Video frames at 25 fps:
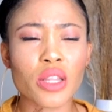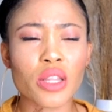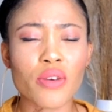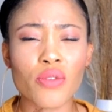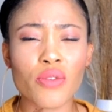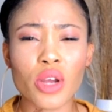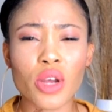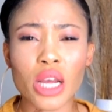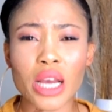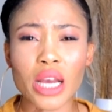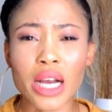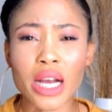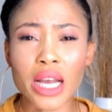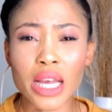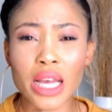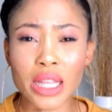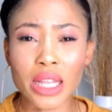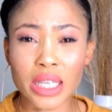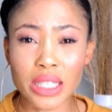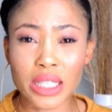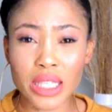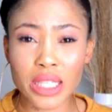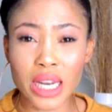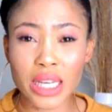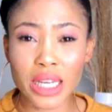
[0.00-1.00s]
South Africa
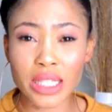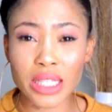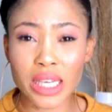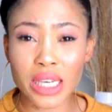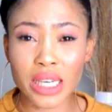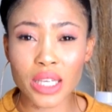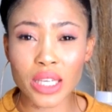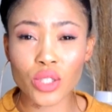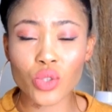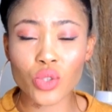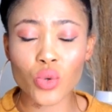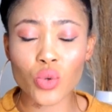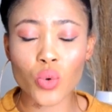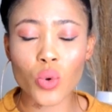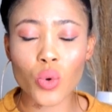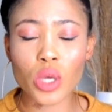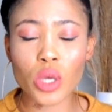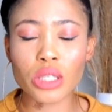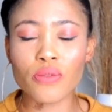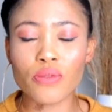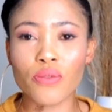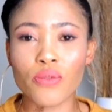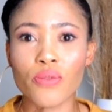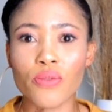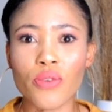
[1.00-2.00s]
and they start attending
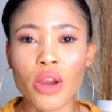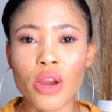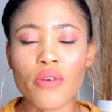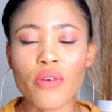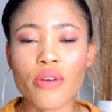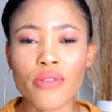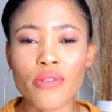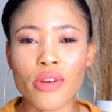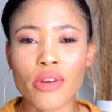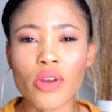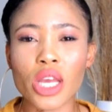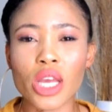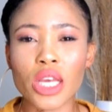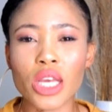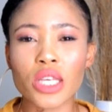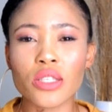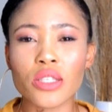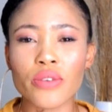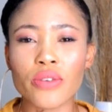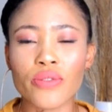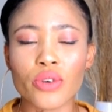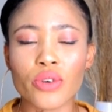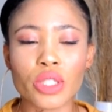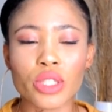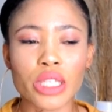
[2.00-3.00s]
school, it's very, very
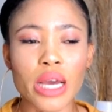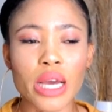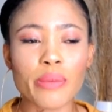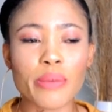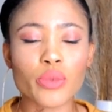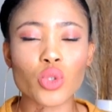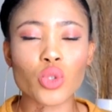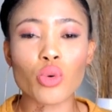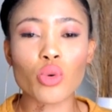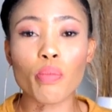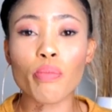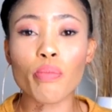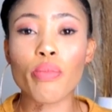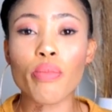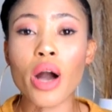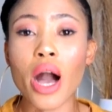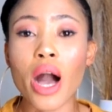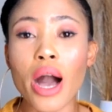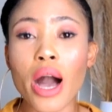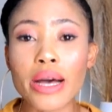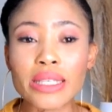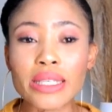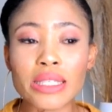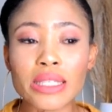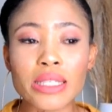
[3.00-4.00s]
easy for them to
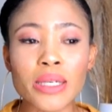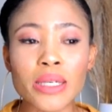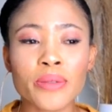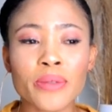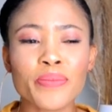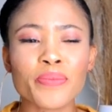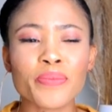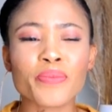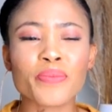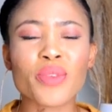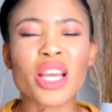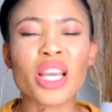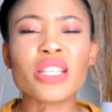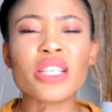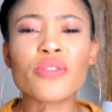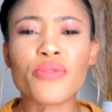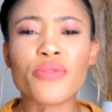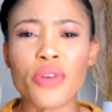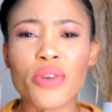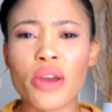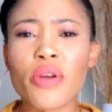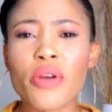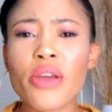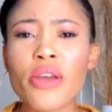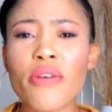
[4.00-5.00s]
pass.
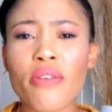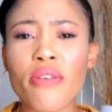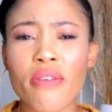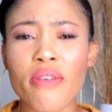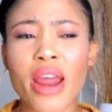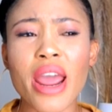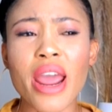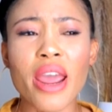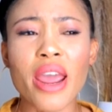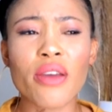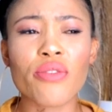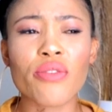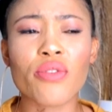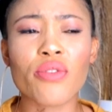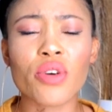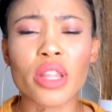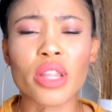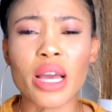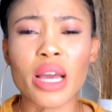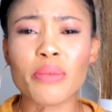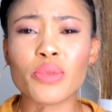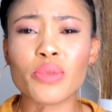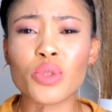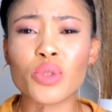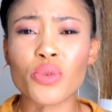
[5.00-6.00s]
It's very rare
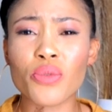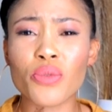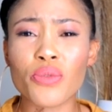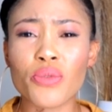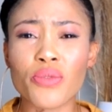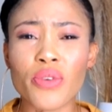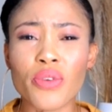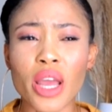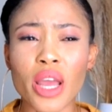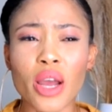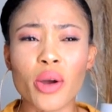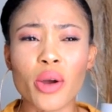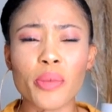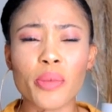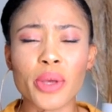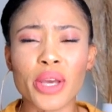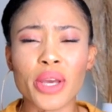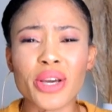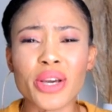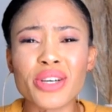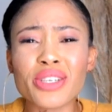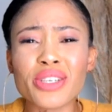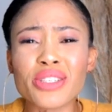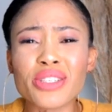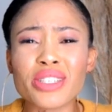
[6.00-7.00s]
for them to fail,
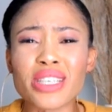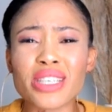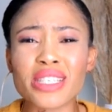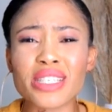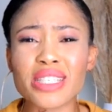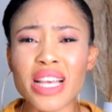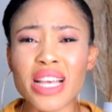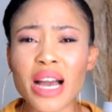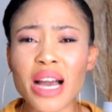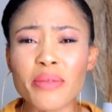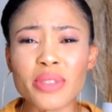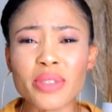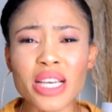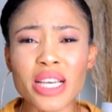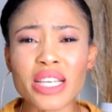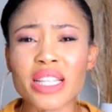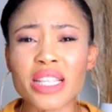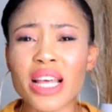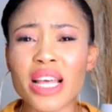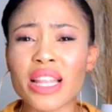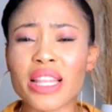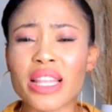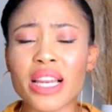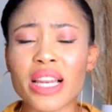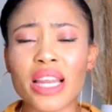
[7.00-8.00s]
because the
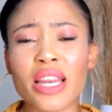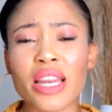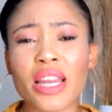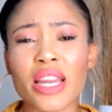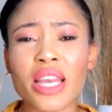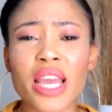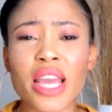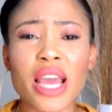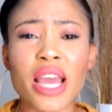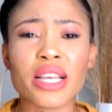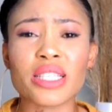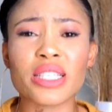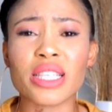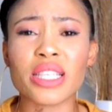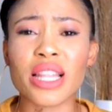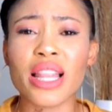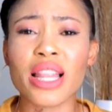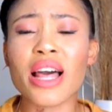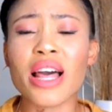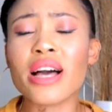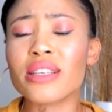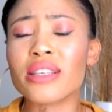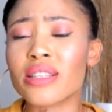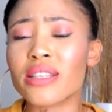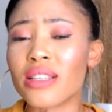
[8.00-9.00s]
subject that they're learning here, it's
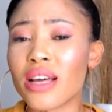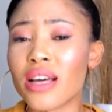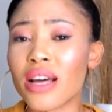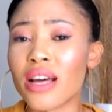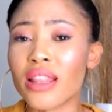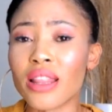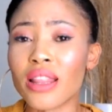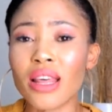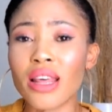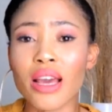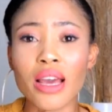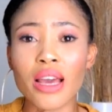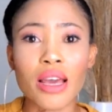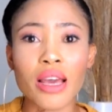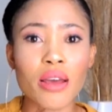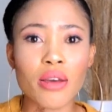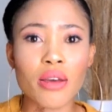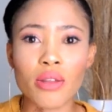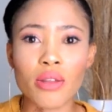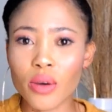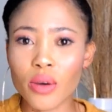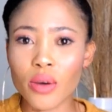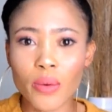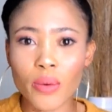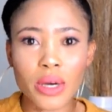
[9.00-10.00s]
less than
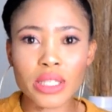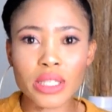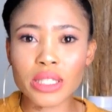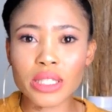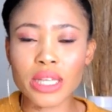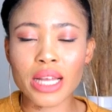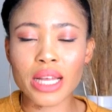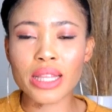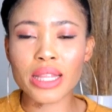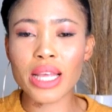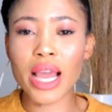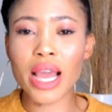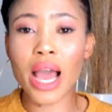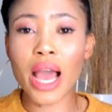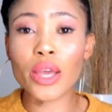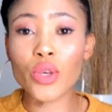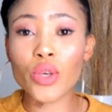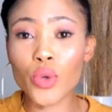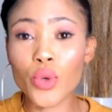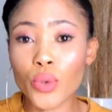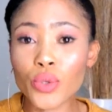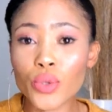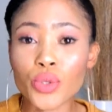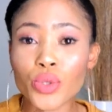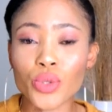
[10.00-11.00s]
the ones that they
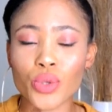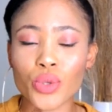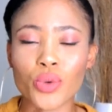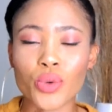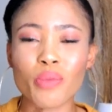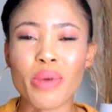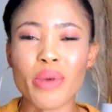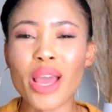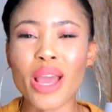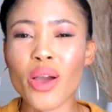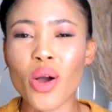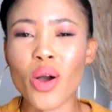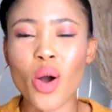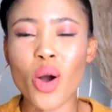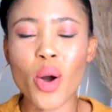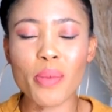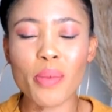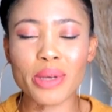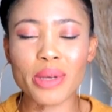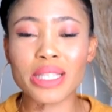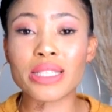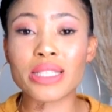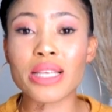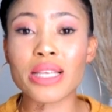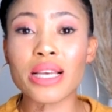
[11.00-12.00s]
are used to. Back
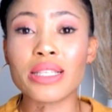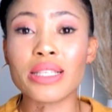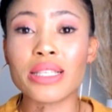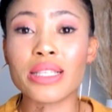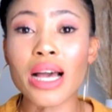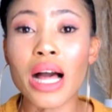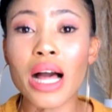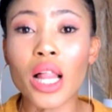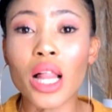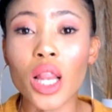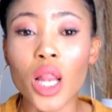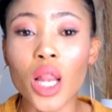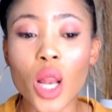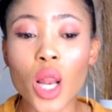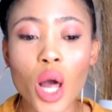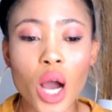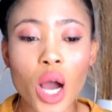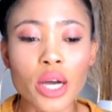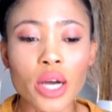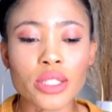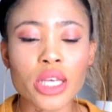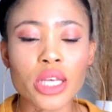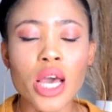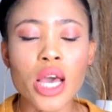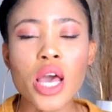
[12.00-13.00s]
home, it's a
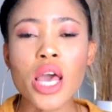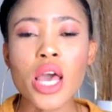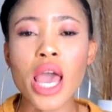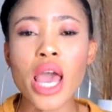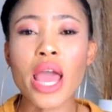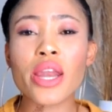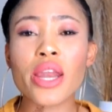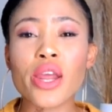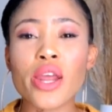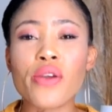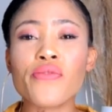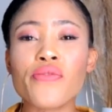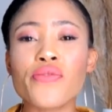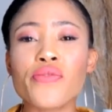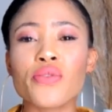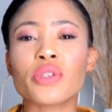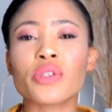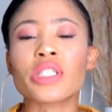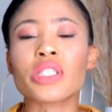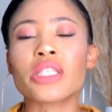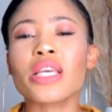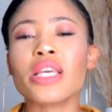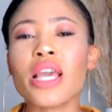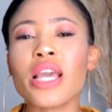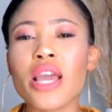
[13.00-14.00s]
lot. And if
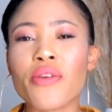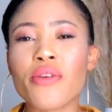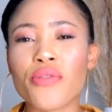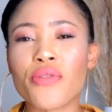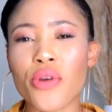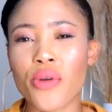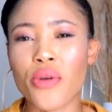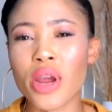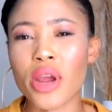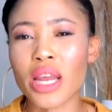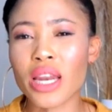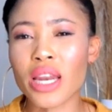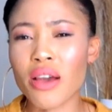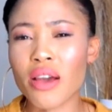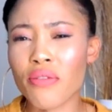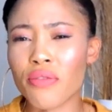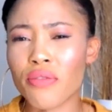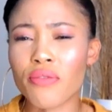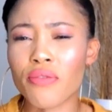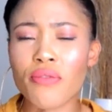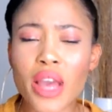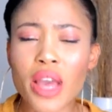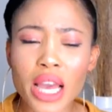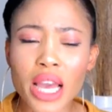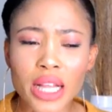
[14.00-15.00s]
you see a
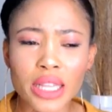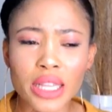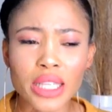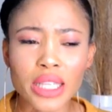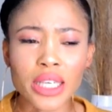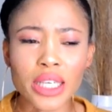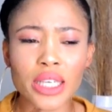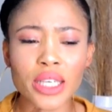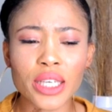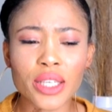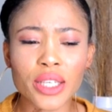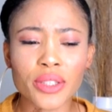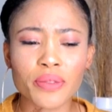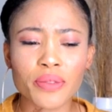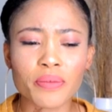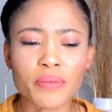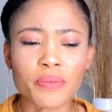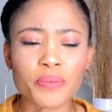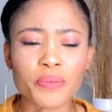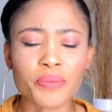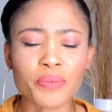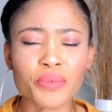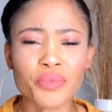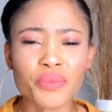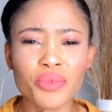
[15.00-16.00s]
foreigner failing,
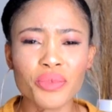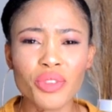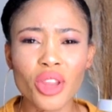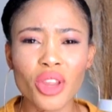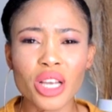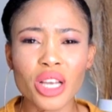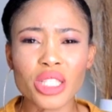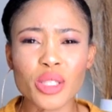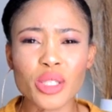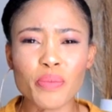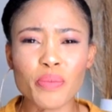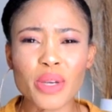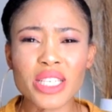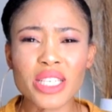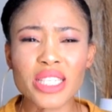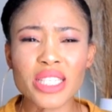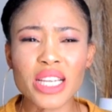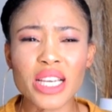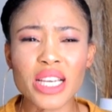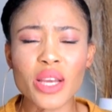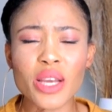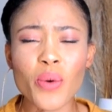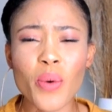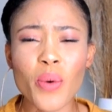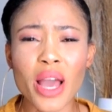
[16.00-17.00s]

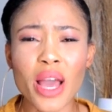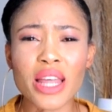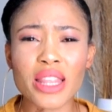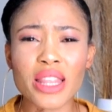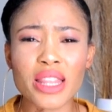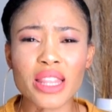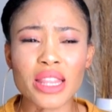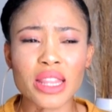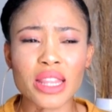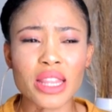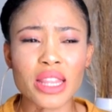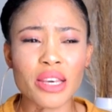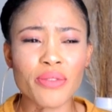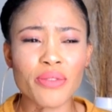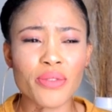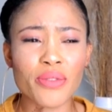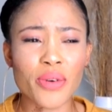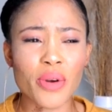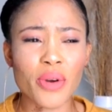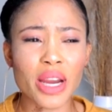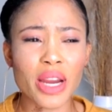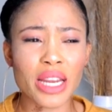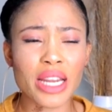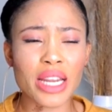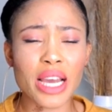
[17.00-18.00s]
especially when the
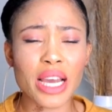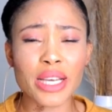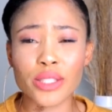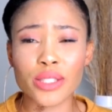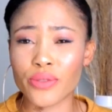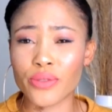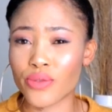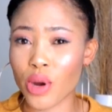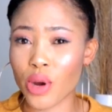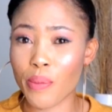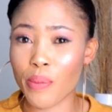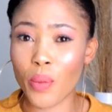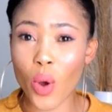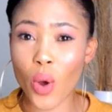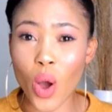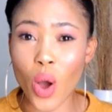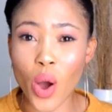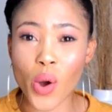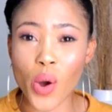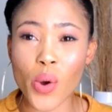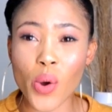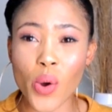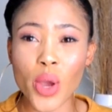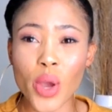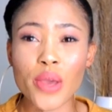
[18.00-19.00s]
foreigner is from
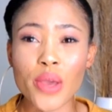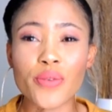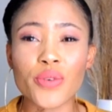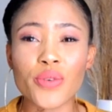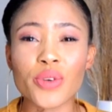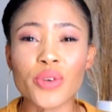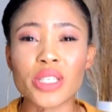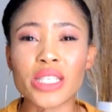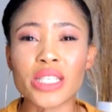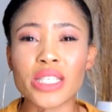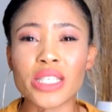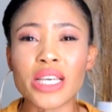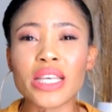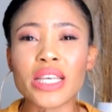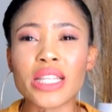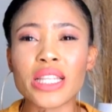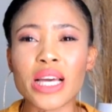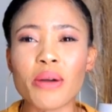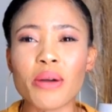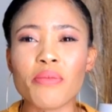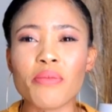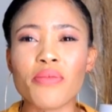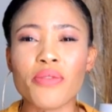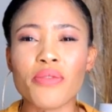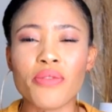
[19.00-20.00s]
Congo, if you see
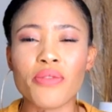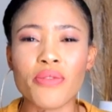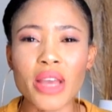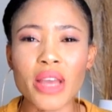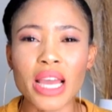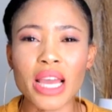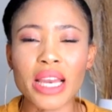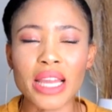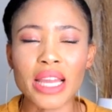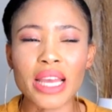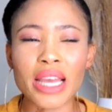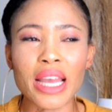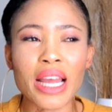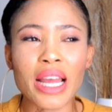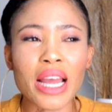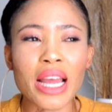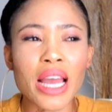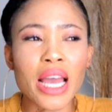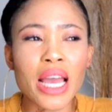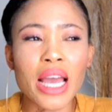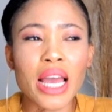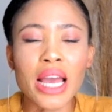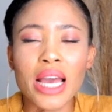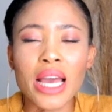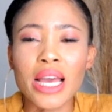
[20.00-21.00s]
them
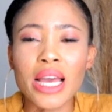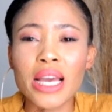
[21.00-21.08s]
failing,